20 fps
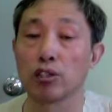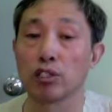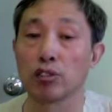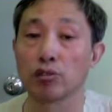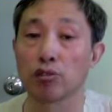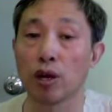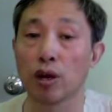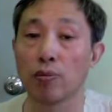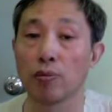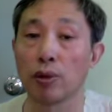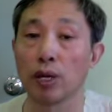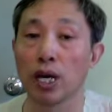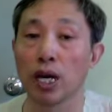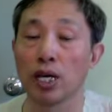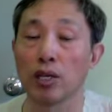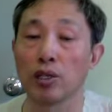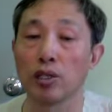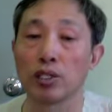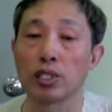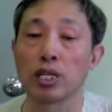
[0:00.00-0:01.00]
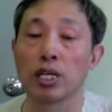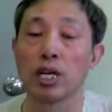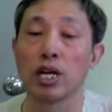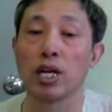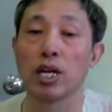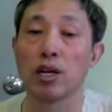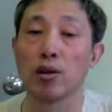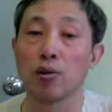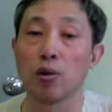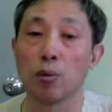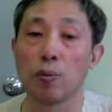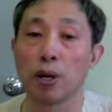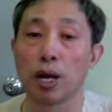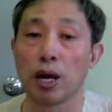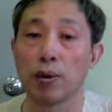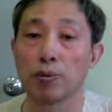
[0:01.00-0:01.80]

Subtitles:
strong bladders, open